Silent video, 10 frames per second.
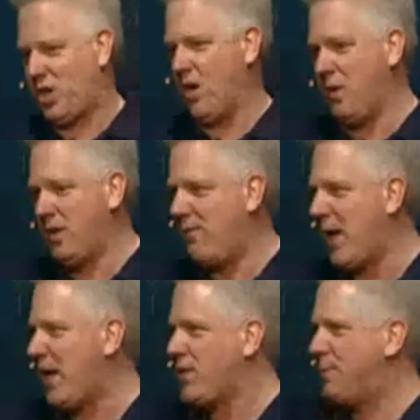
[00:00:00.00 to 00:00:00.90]
show on the
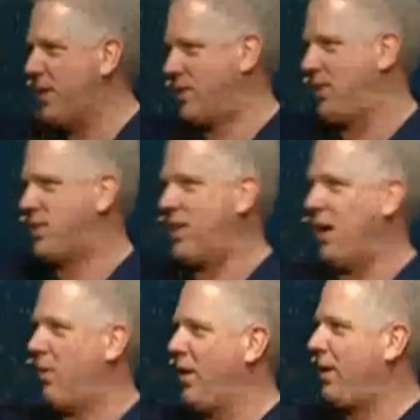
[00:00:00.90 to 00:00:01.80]
Fox Business
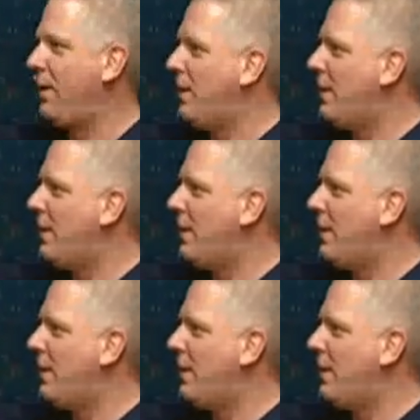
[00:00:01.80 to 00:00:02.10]
Network.